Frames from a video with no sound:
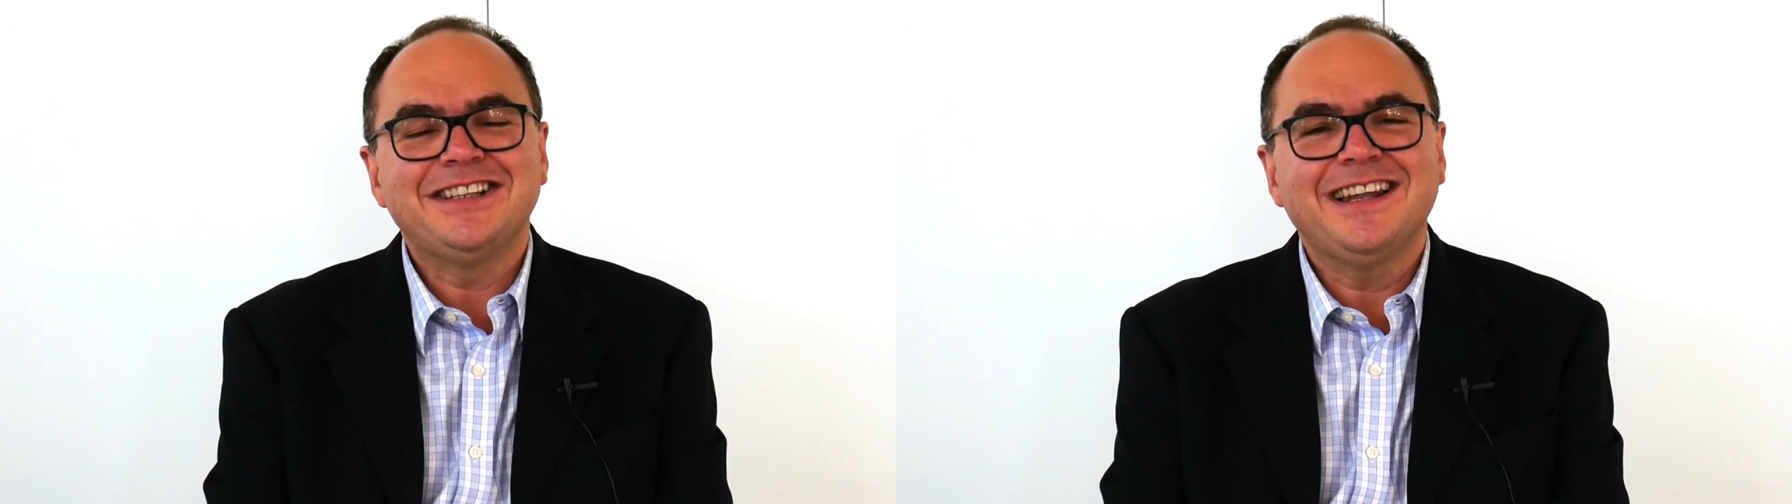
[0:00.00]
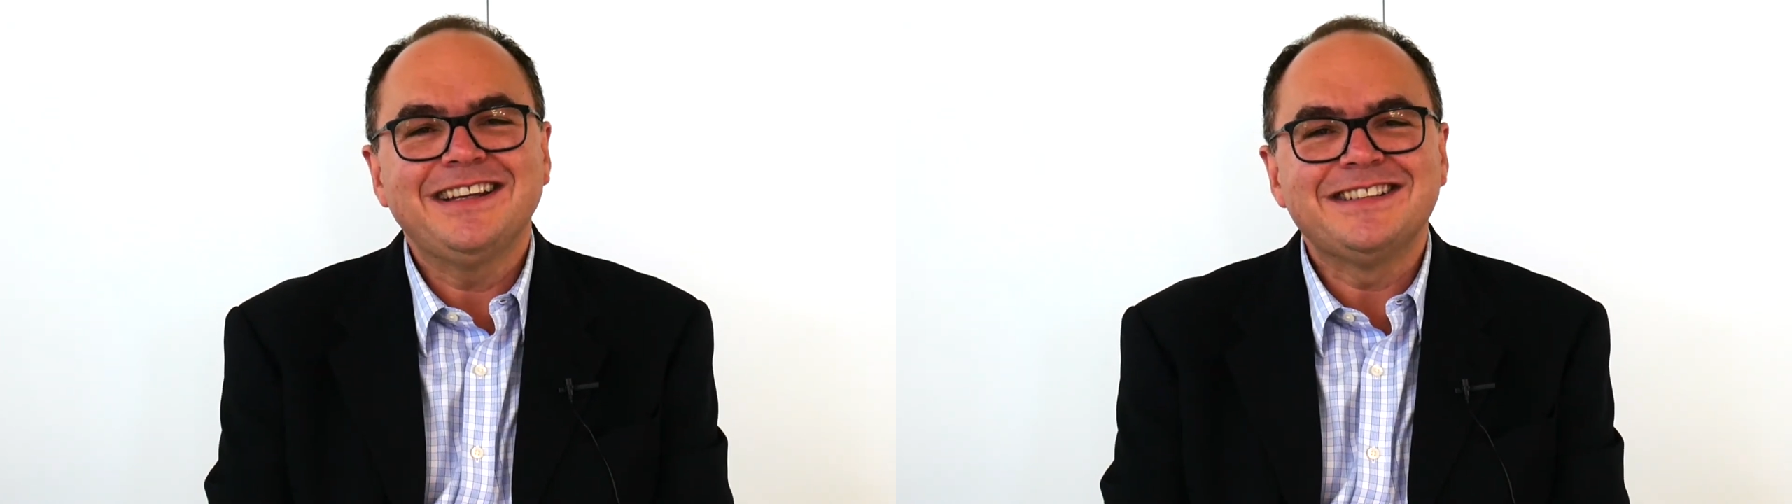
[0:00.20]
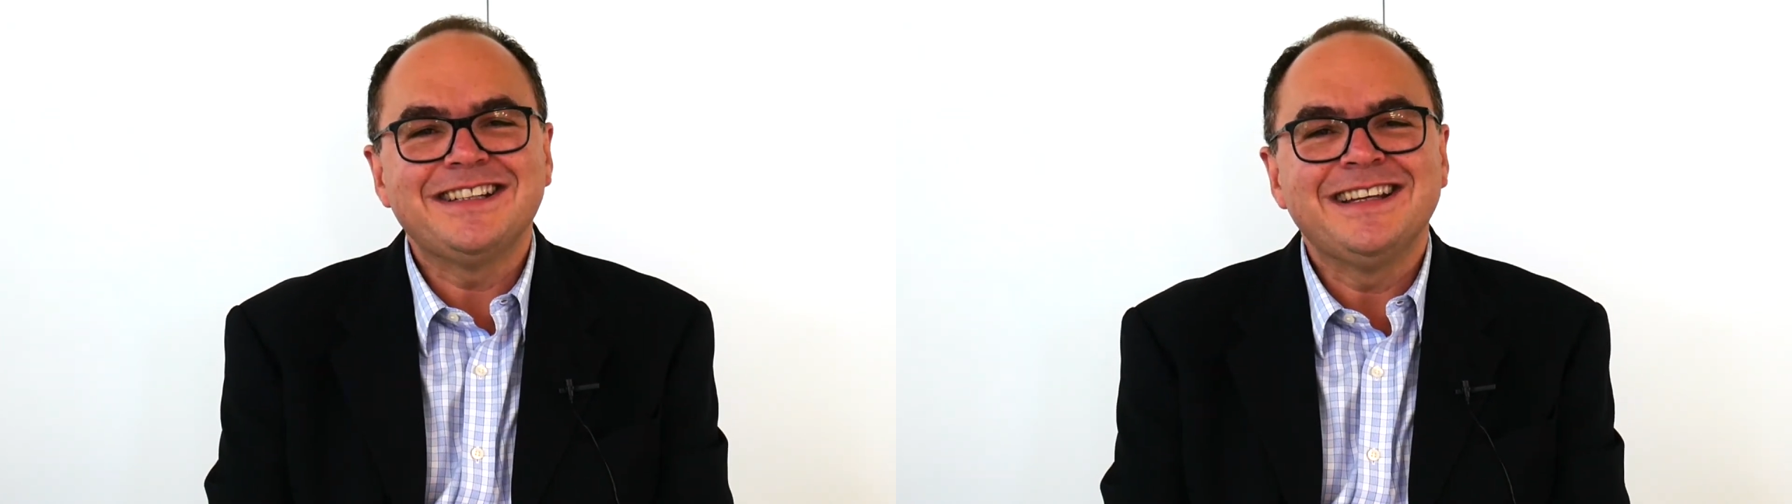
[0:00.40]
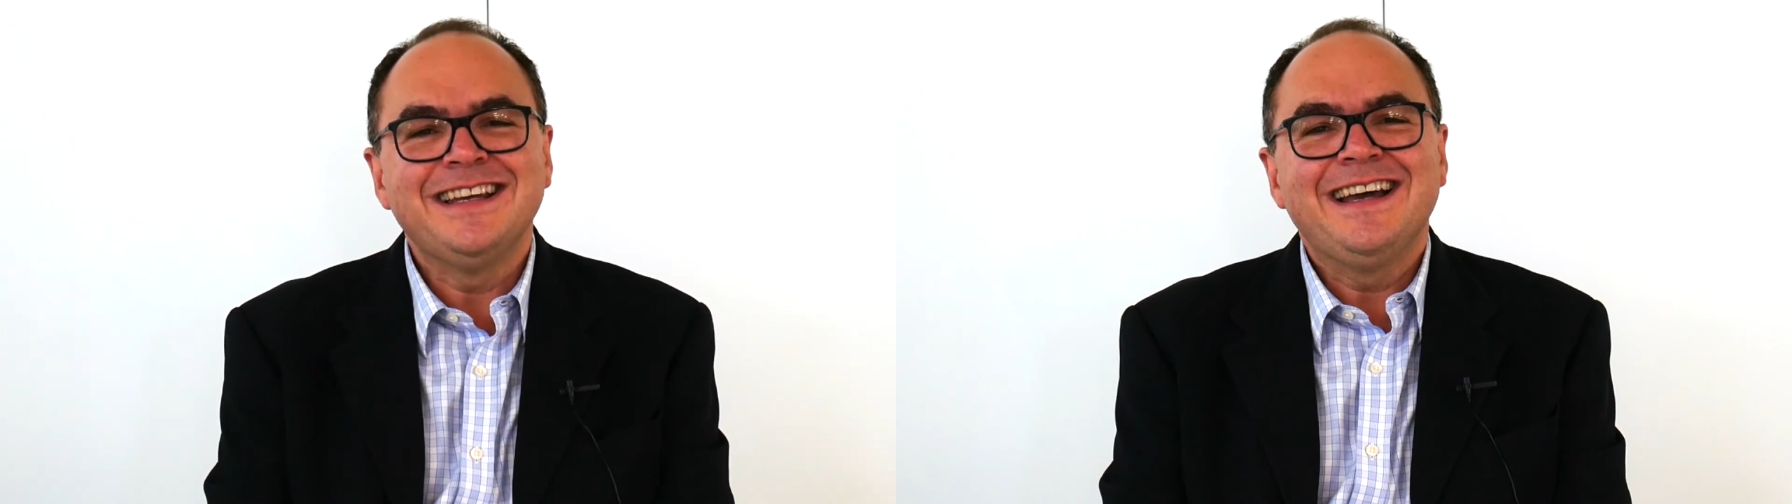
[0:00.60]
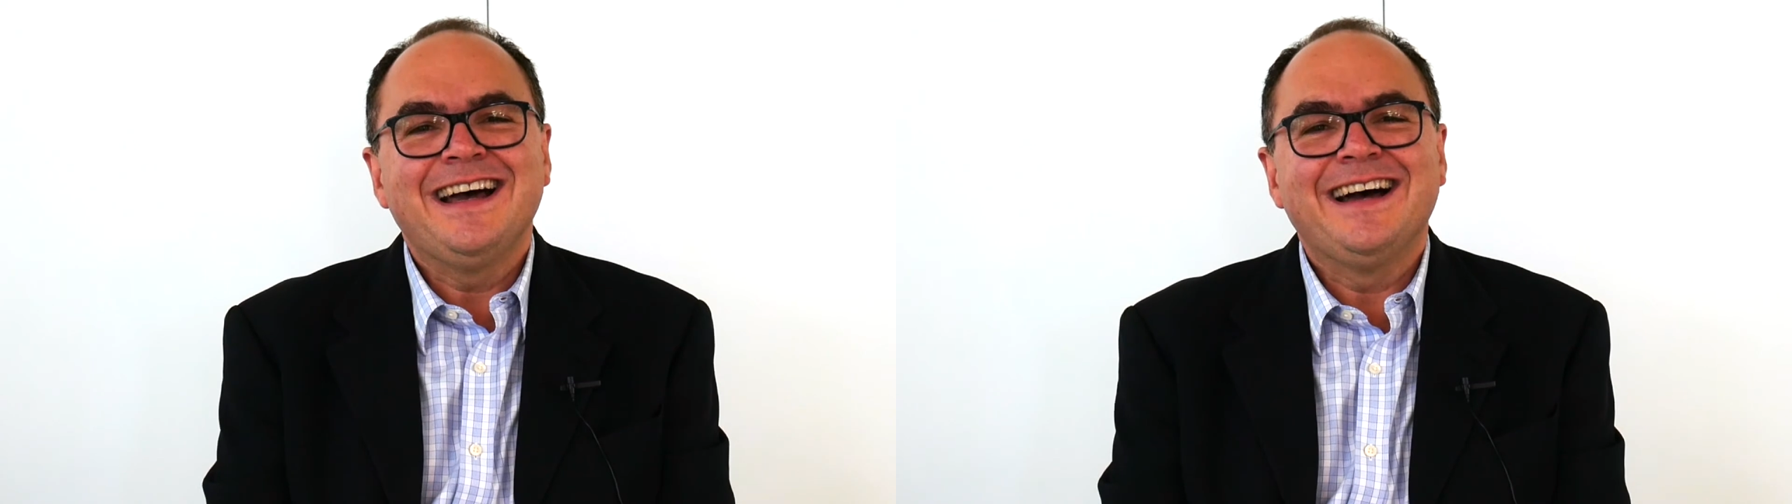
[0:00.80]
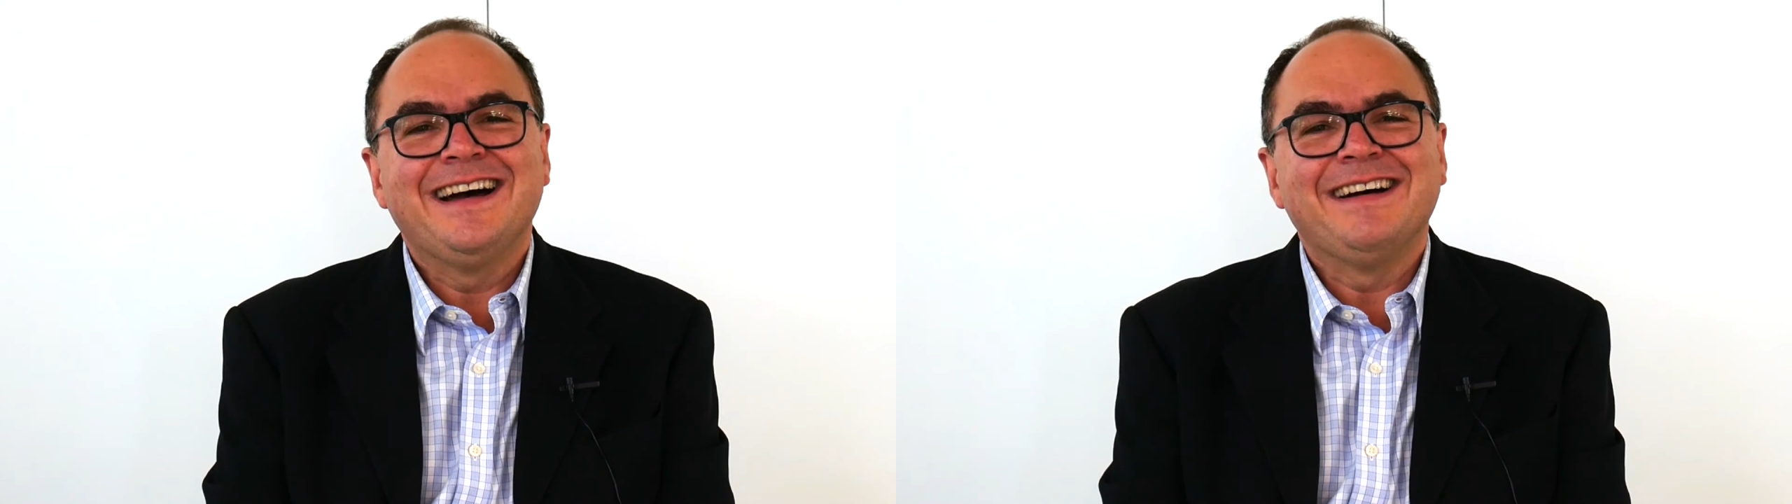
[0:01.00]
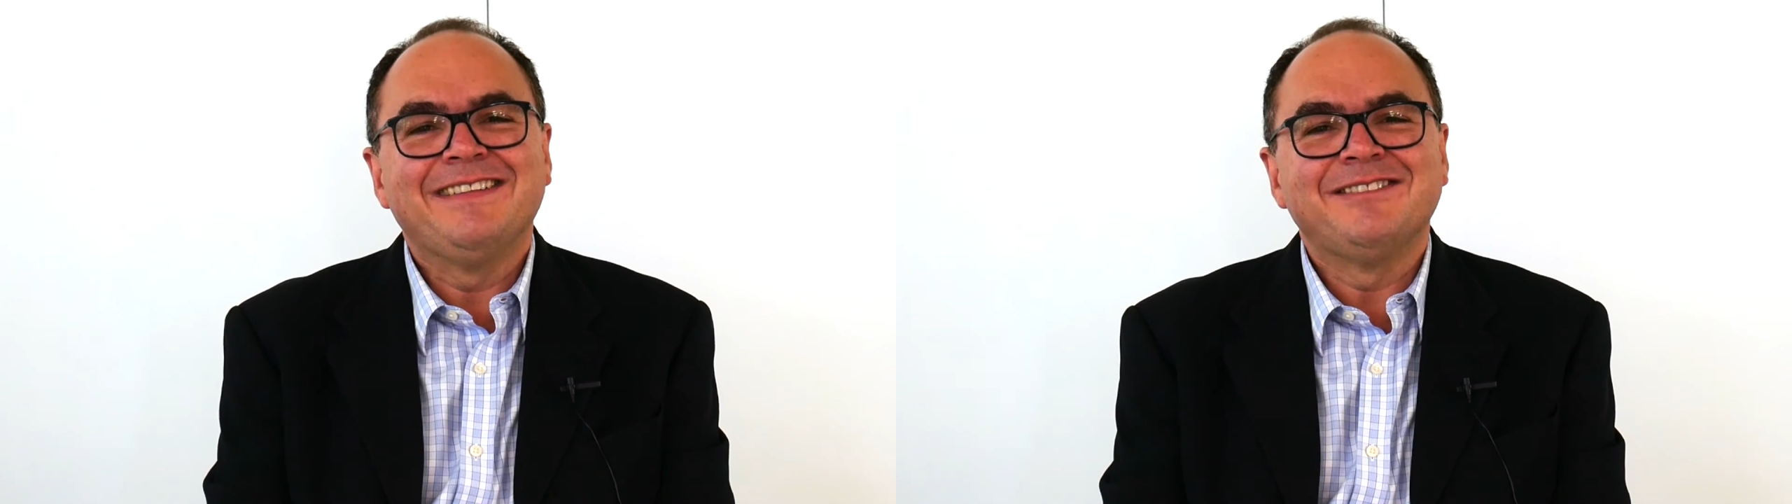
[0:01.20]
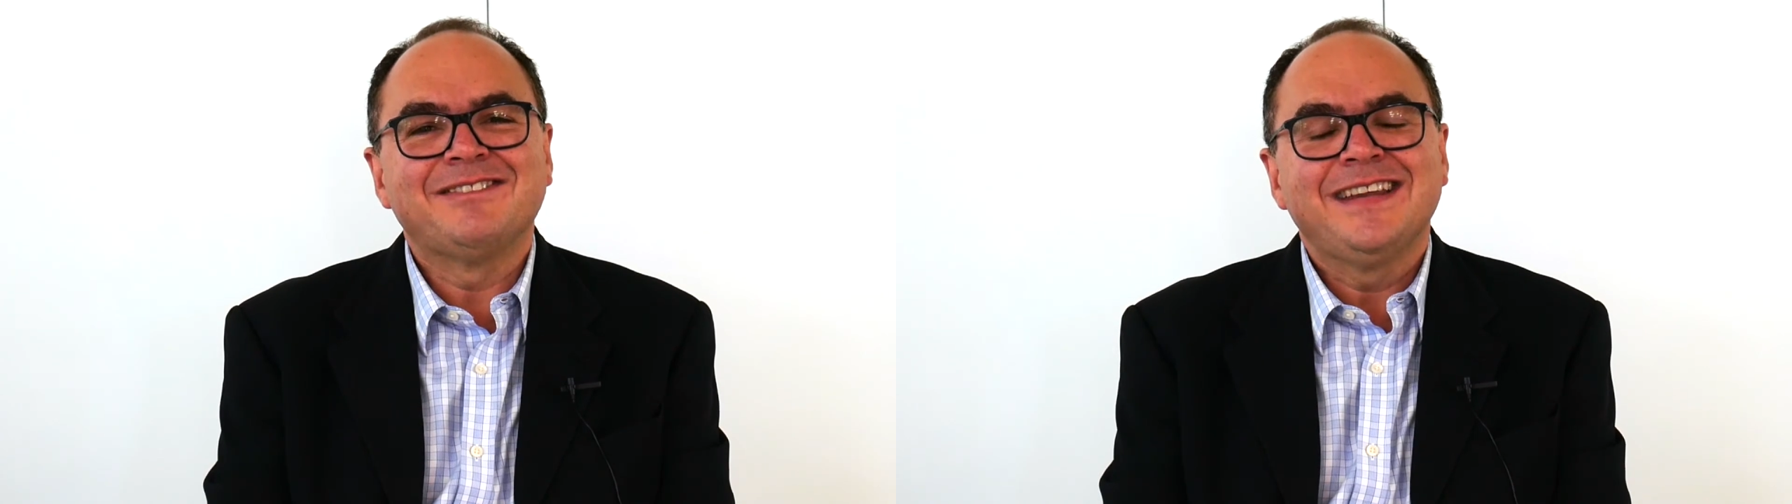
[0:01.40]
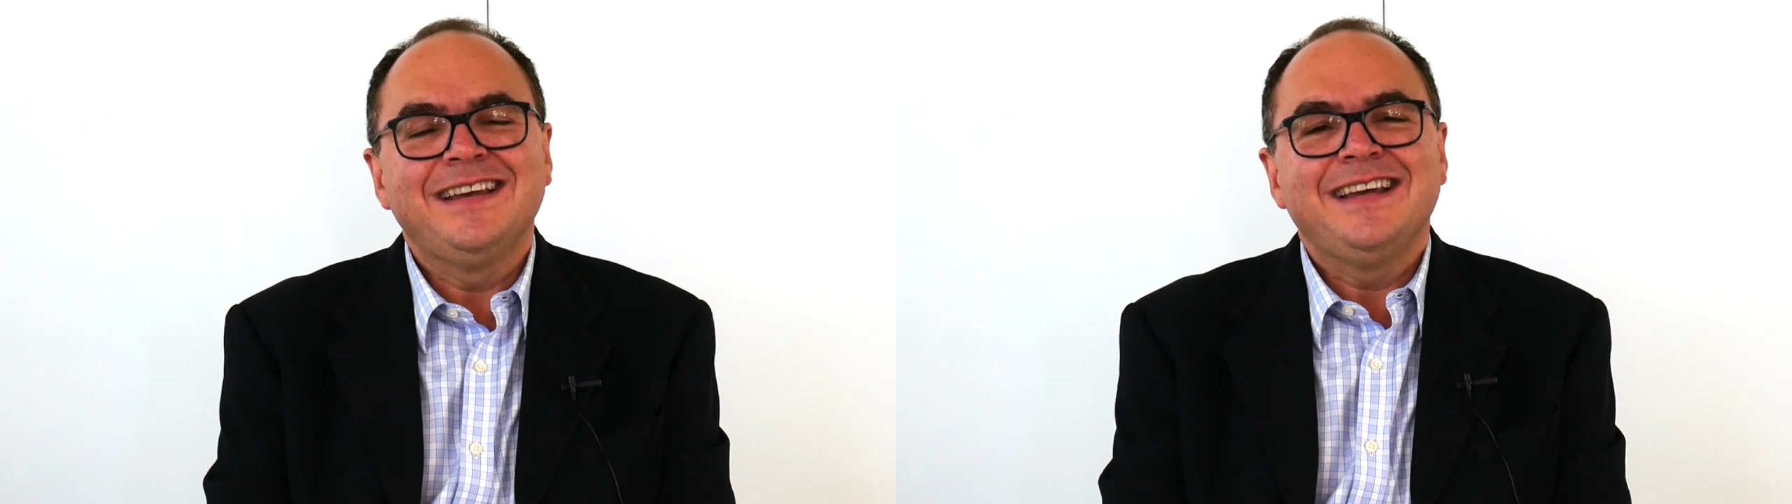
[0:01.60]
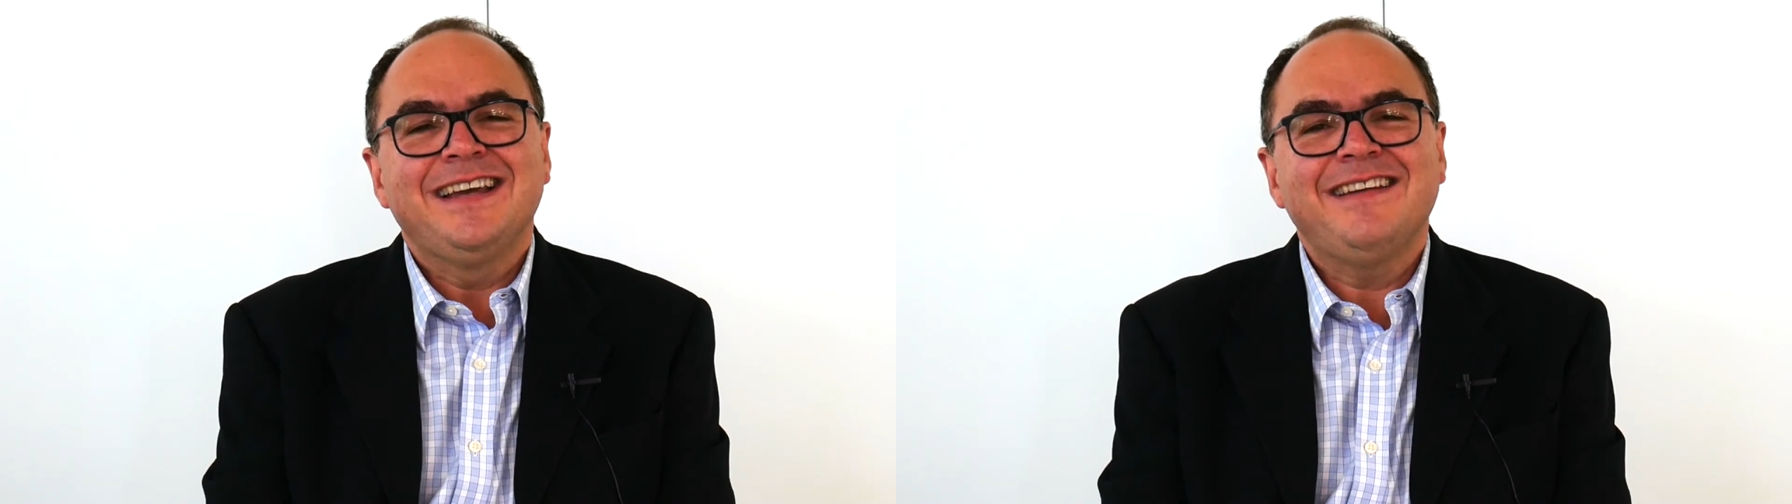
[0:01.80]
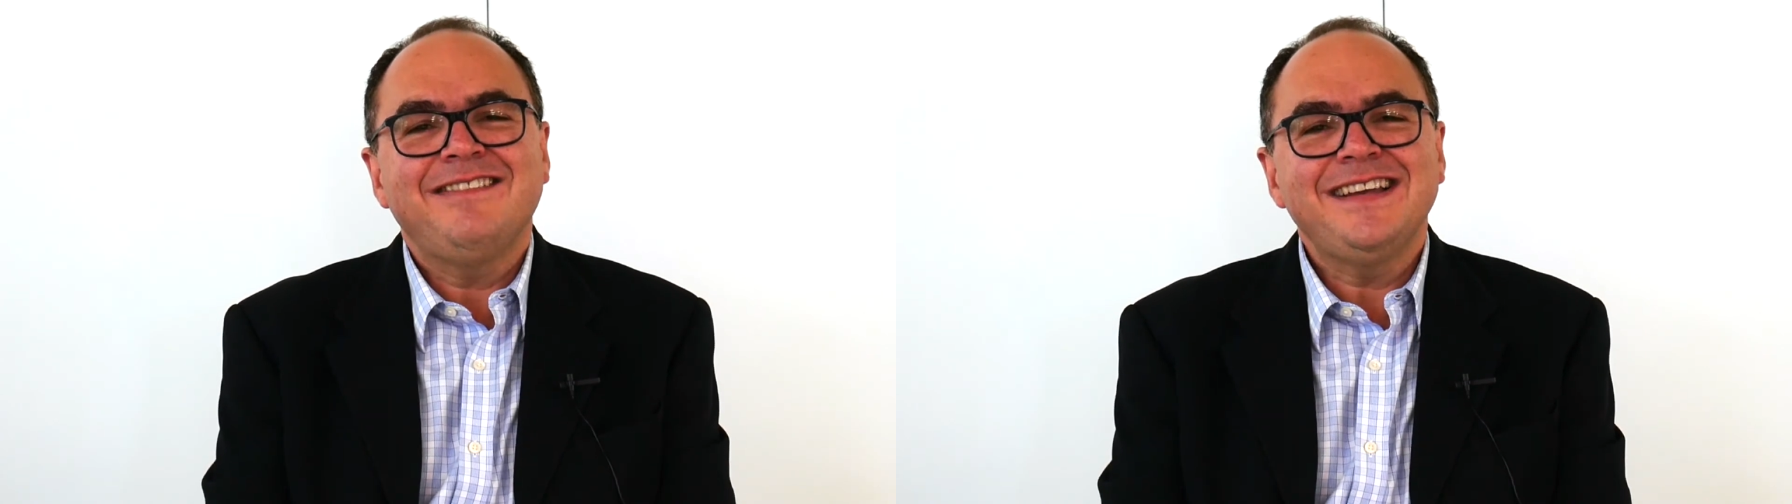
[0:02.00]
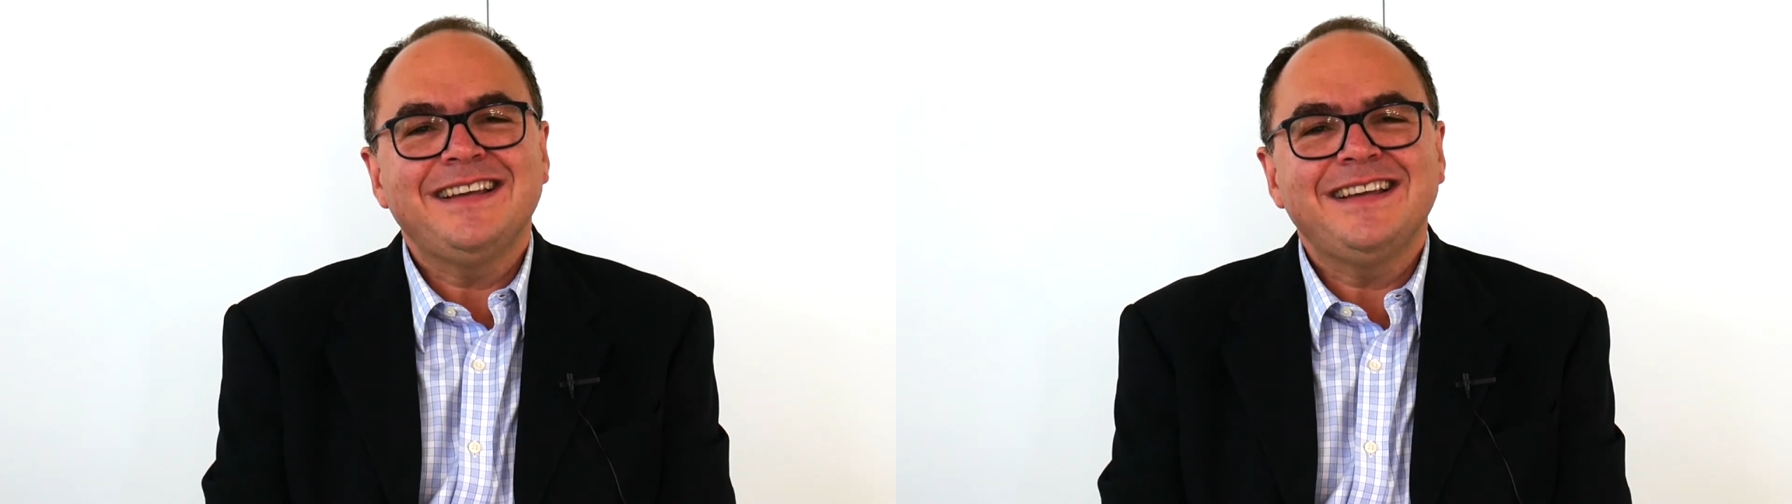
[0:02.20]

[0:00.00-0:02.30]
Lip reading: challenging. And